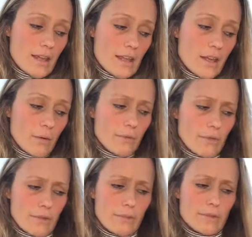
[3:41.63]
you know,
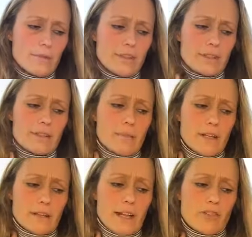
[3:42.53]
that there was almost
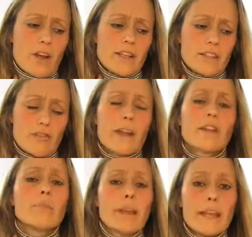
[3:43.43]
somebody like trying to
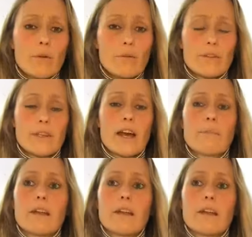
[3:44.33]
strangle me all the time.